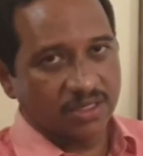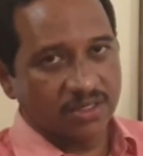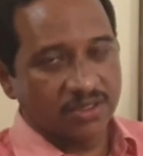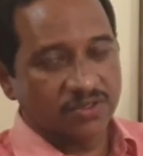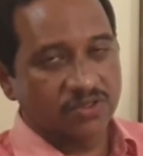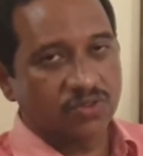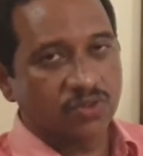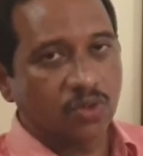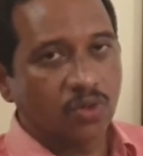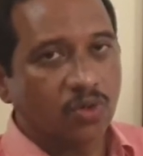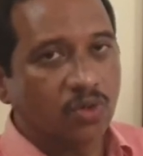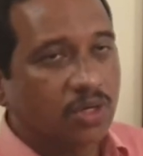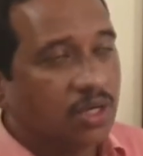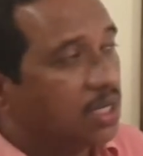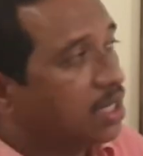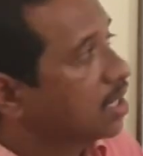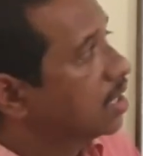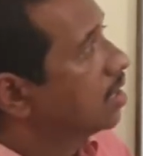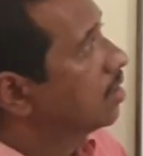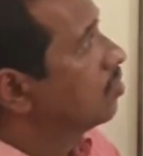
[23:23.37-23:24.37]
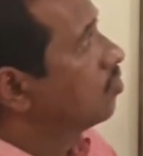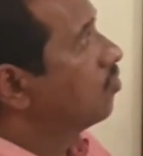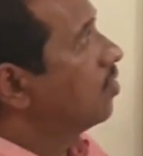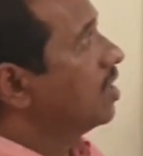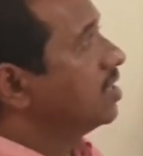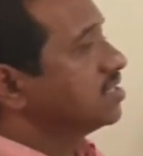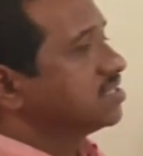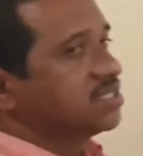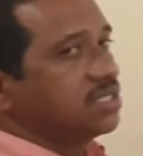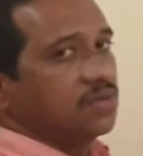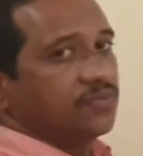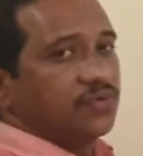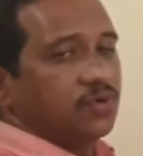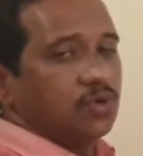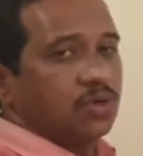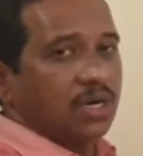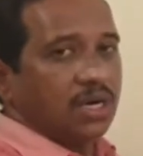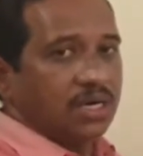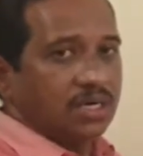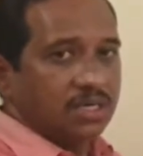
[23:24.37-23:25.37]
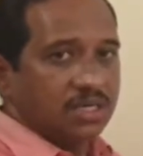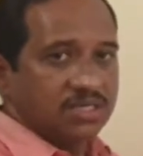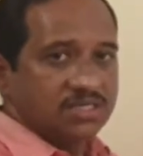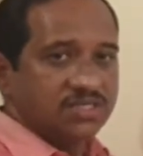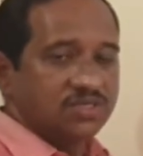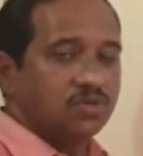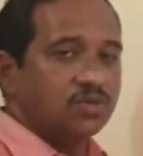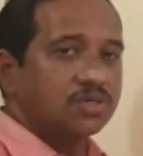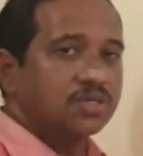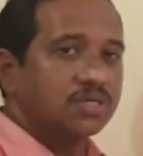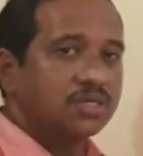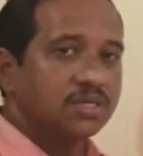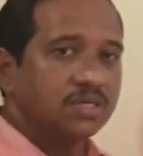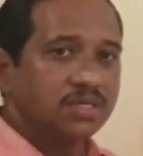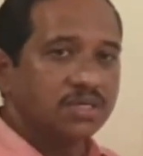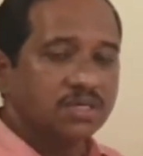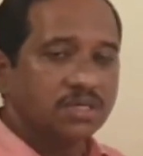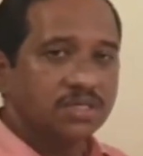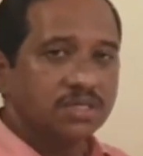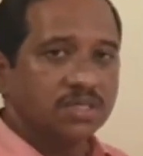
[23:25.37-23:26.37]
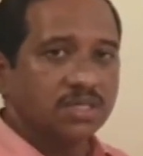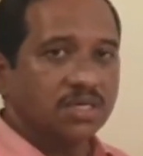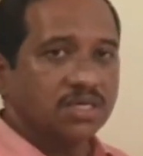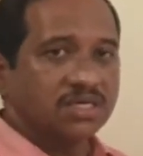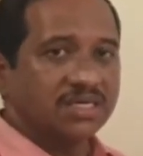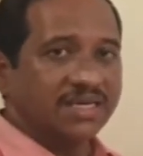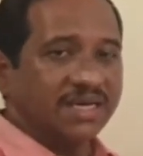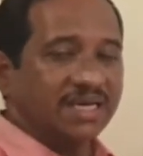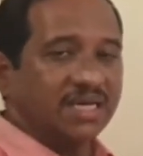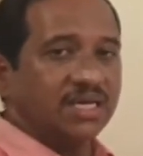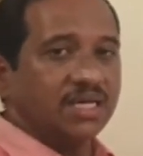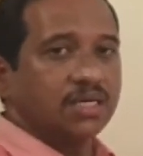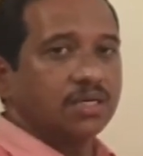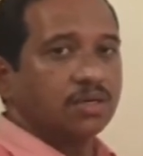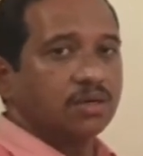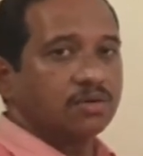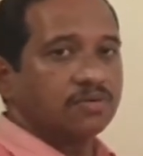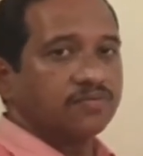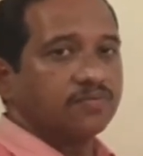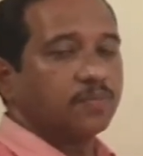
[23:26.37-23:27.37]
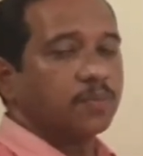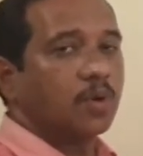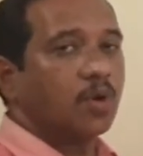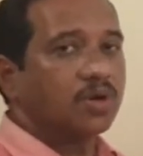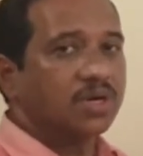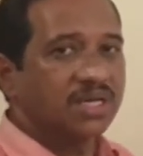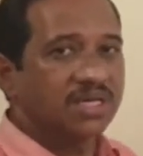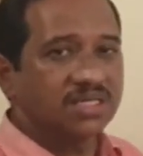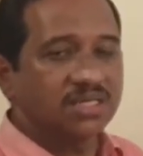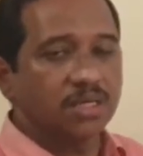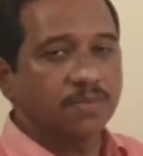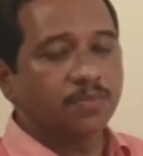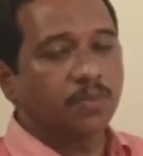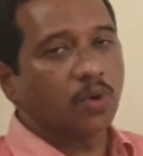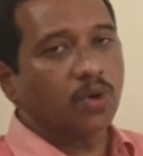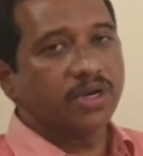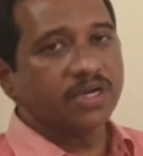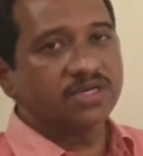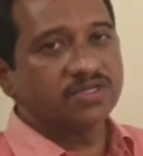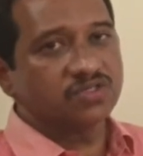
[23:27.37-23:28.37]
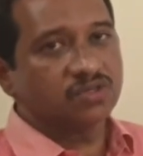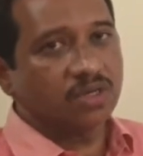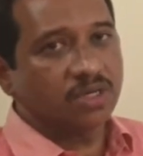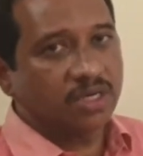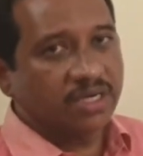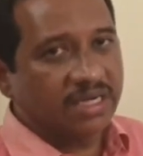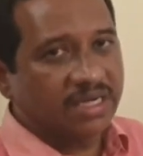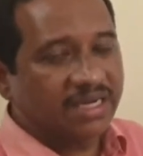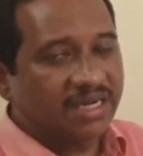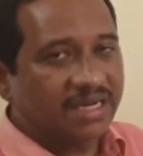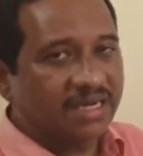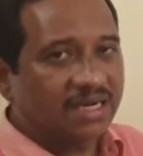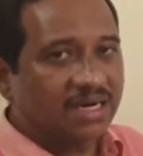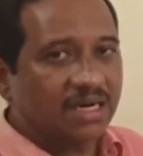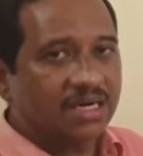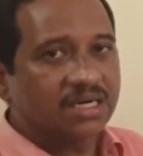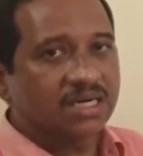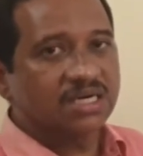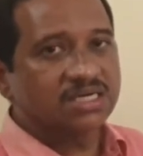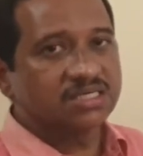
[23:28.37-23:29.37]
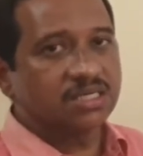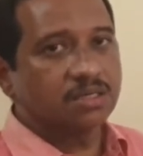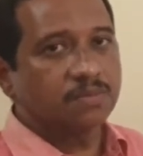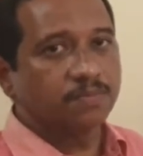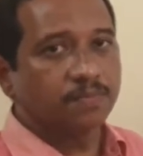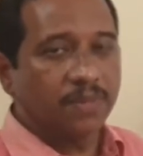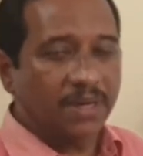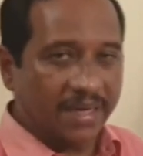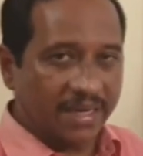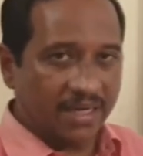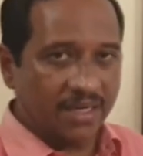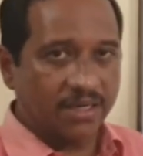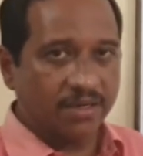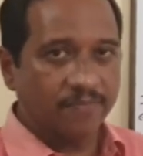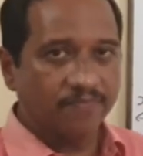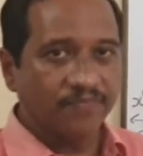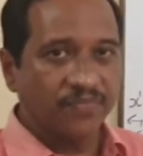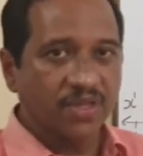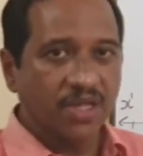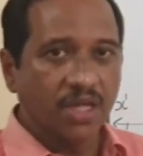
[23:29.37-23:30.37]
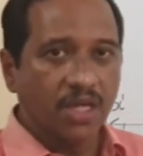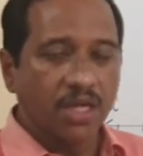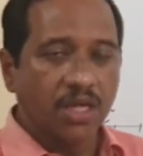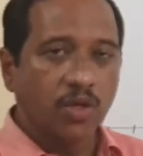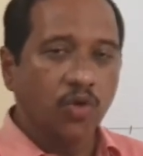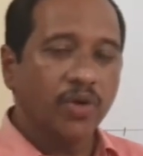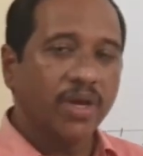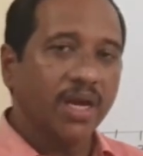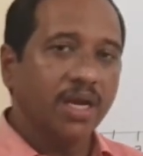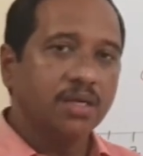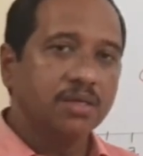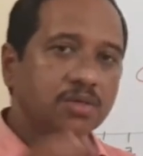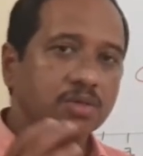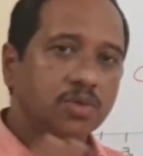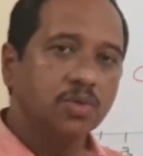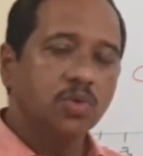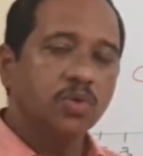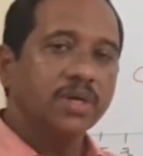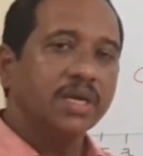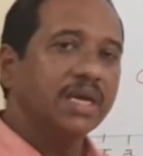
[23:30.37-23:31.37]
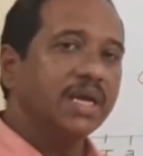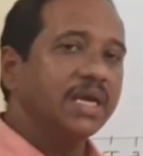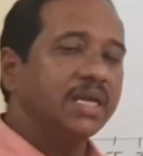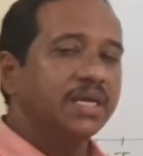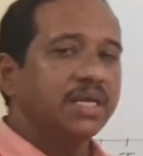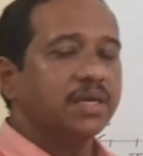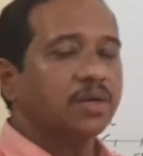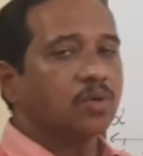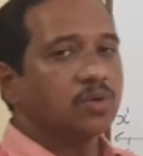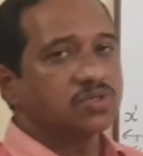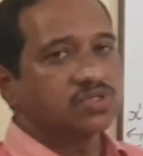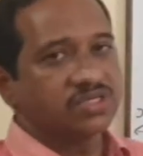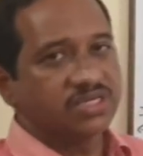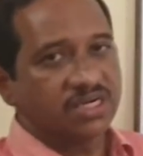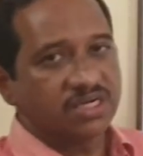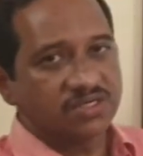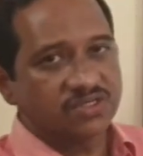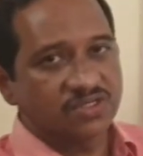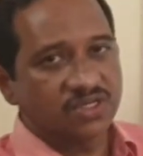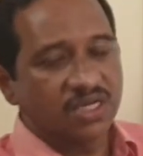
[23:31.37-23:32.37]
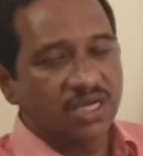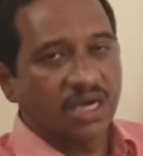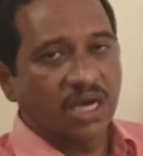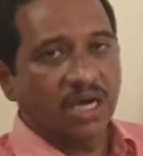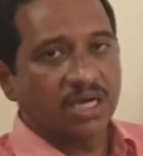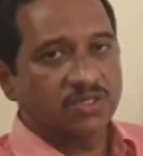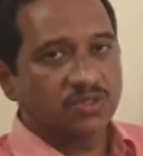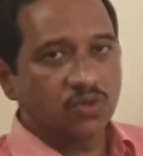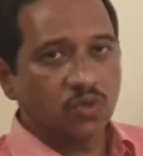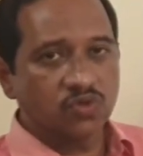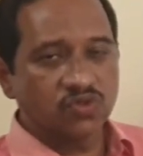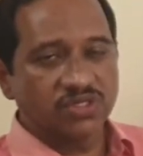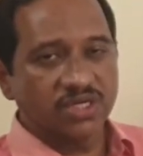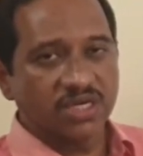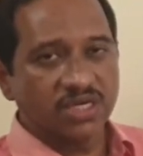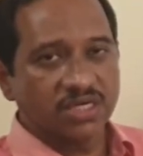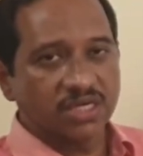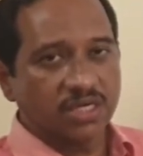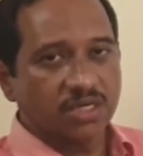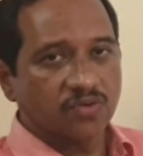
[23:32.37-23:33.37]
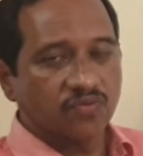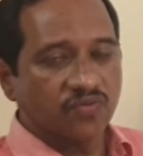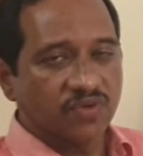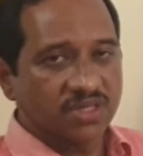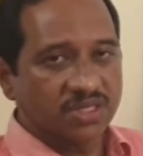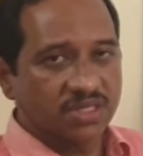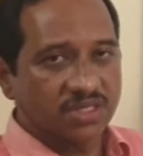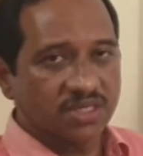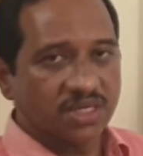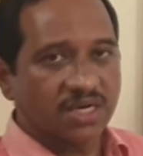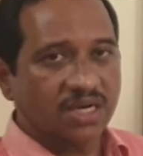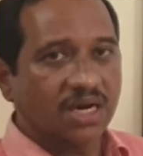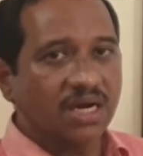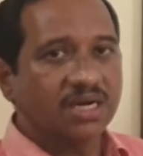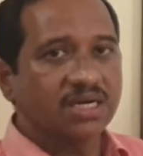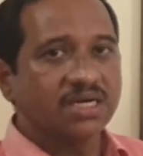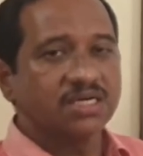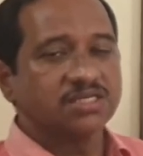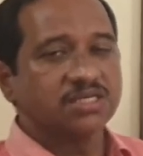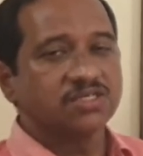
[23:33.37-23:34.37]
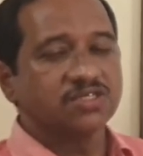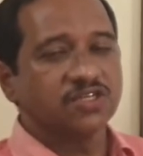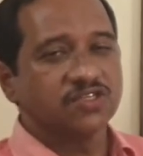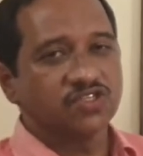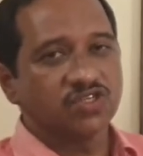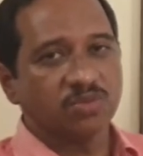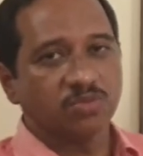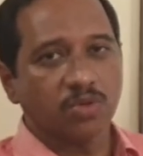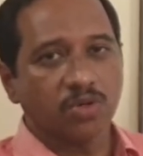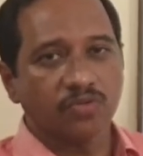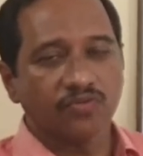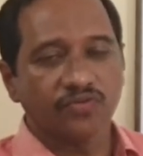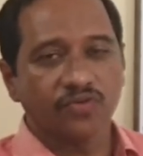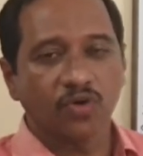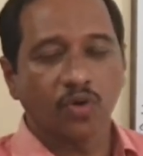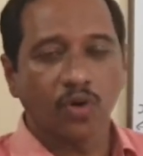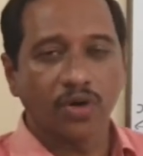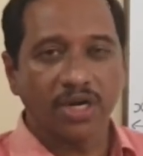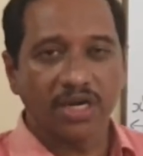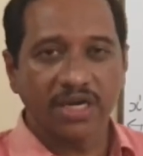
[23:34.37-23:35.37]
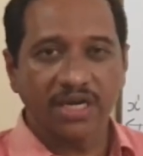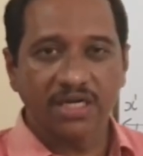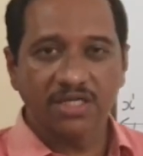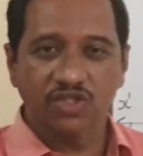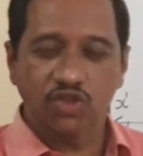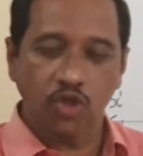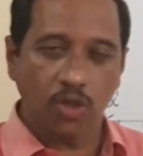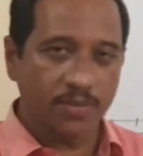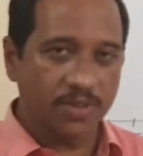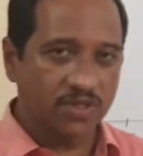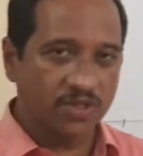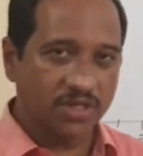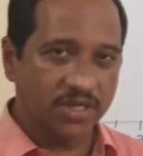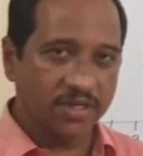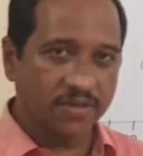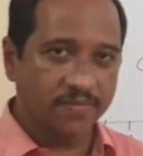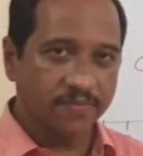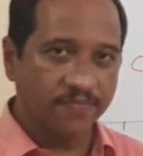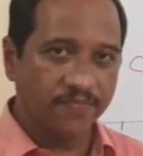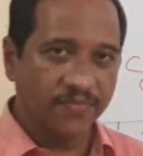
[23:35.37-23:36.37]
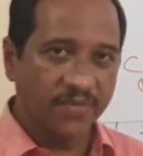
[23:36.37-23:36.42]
So once if you understood the technique of plotting the points in a Cartesian plane, you can do any questions associated with the Cartesian system of coordinate geometry.